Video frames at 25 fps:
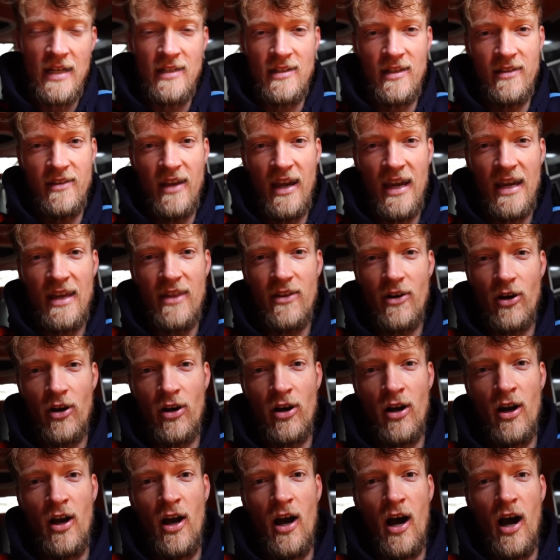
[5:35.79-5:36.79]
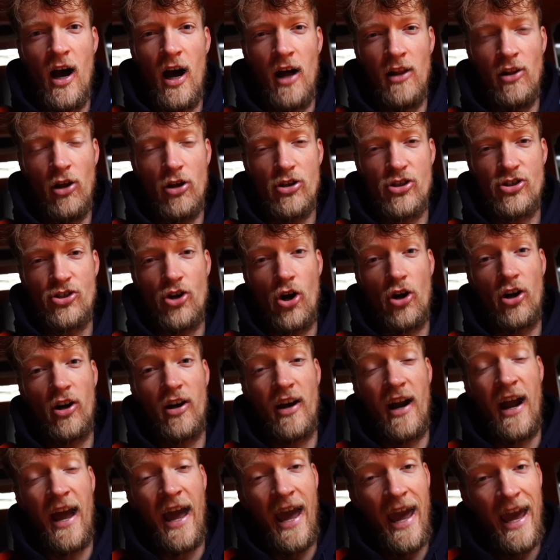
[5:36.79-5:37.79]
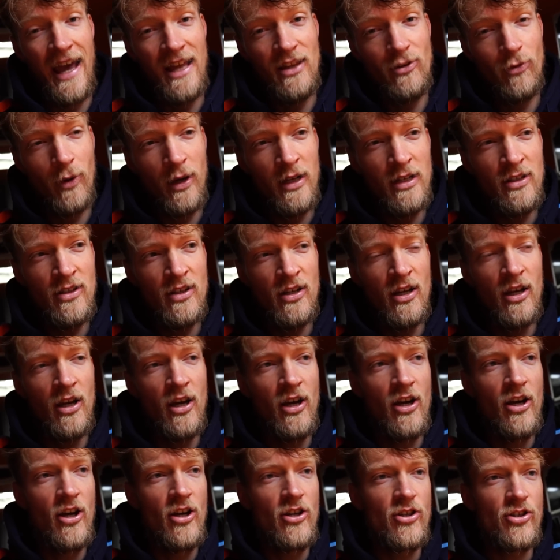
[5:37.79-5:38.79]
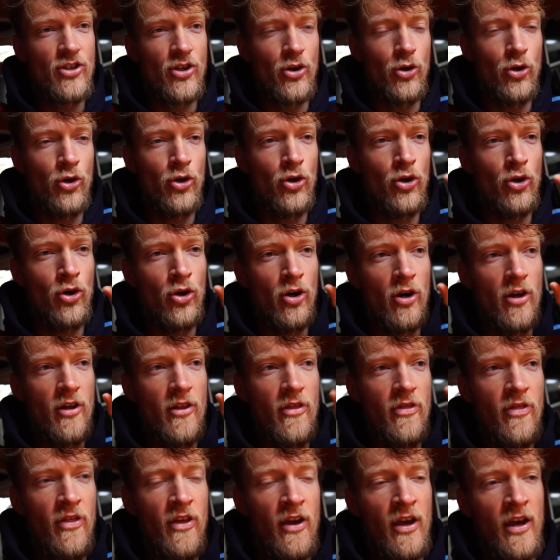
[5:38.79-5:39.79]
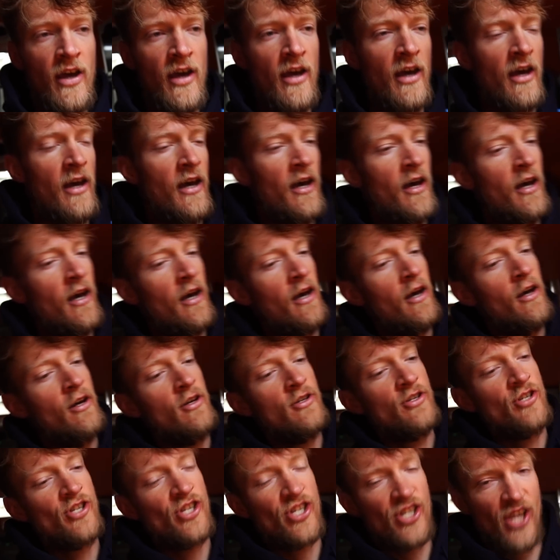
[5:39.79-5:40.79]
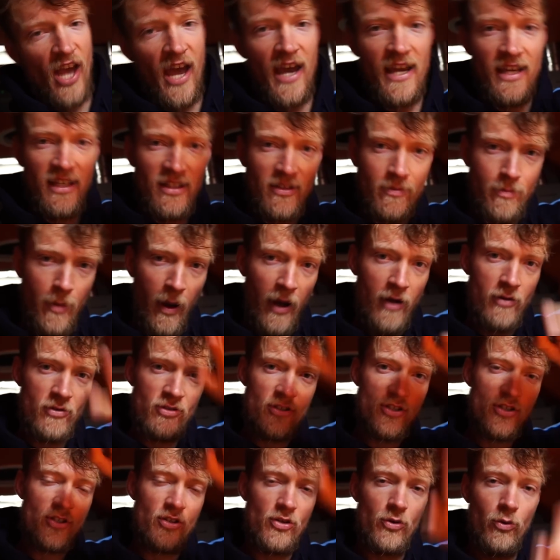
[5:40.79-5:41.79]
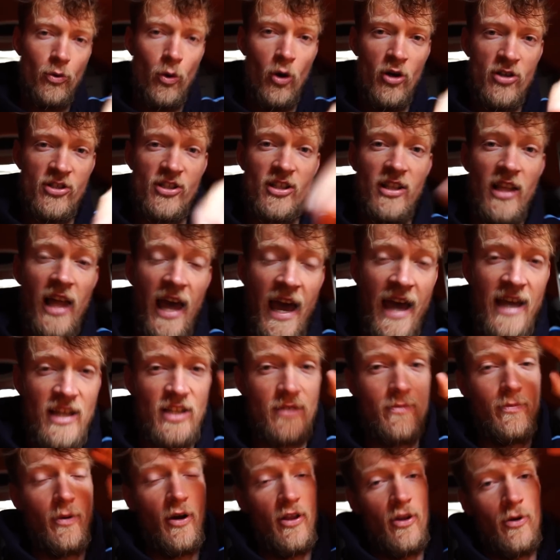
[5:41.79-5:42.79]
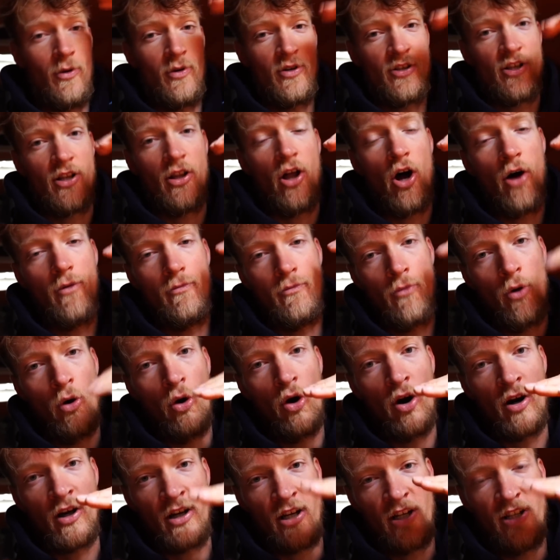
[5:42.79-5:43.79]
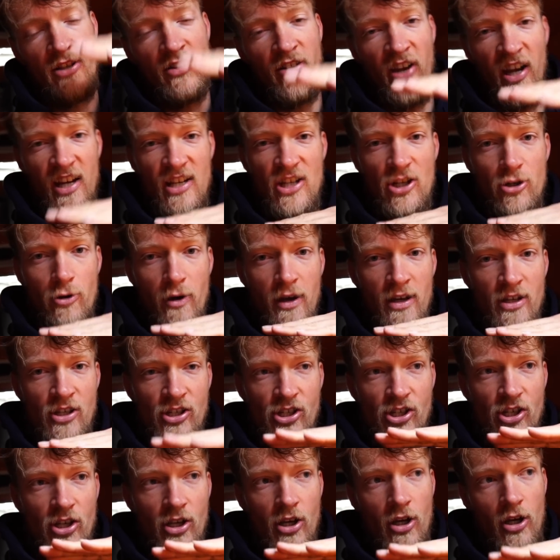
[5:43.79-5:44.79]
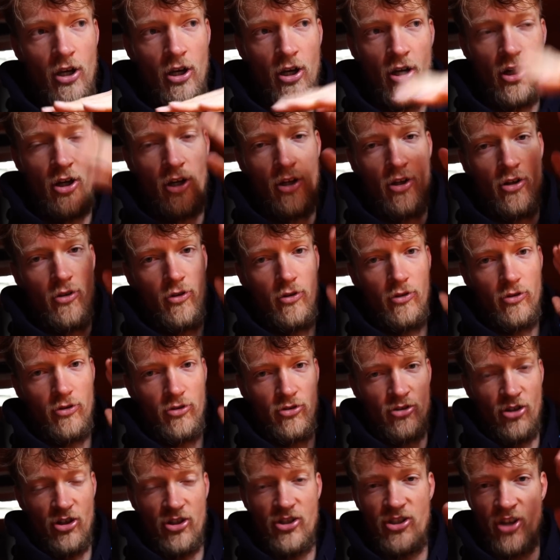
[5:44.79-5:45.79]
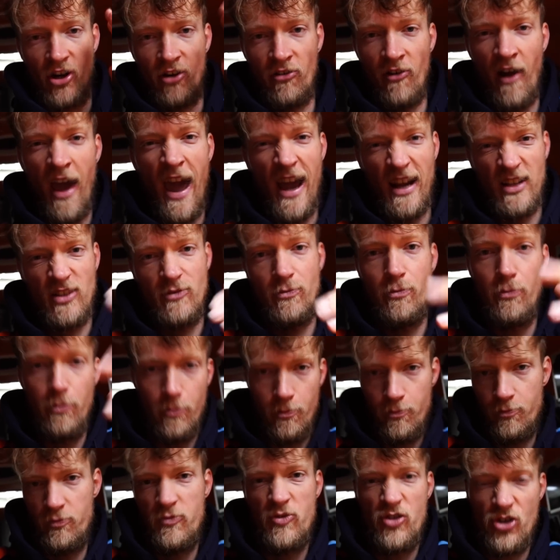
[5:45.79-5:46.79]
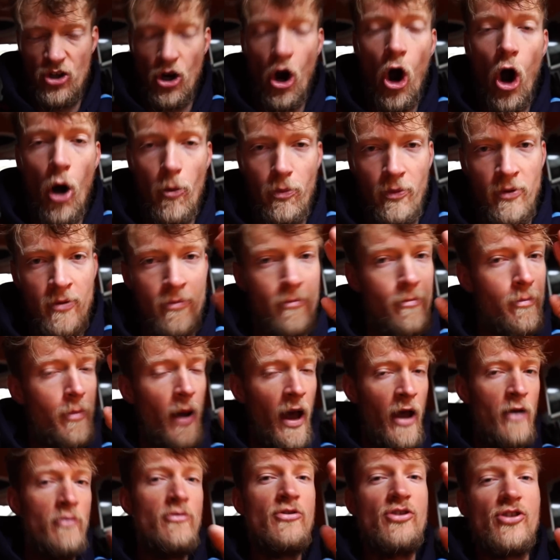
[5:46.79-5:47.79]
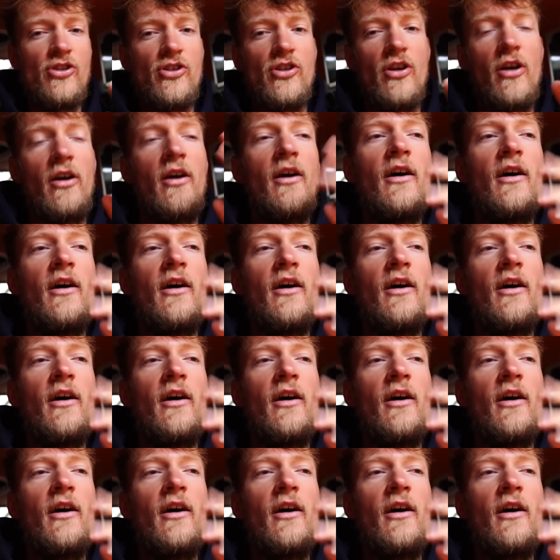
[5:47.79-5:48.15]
Today, they're a lot stronger headwind. So the side bounce was less, but there was a lot more continuous, just direct chop and bounce.